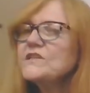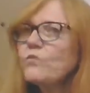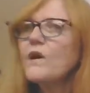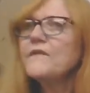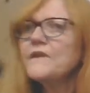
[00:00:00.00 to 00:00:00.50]
is
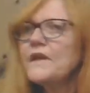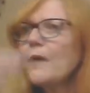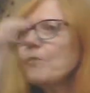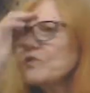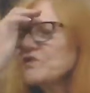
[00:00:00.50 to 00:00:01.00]
one of the
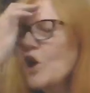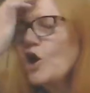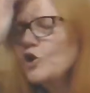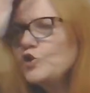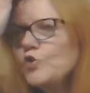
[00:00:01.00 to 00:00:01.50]
numbers
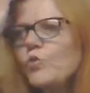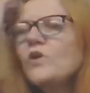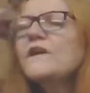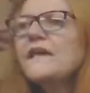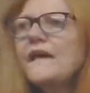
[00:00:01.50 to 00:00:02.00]
you
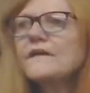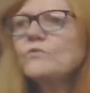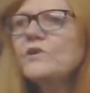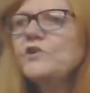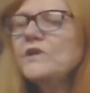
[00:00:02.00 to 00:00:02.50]
will
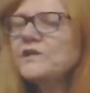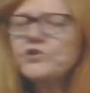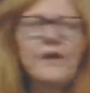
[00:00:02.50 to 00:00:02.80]
get when you get your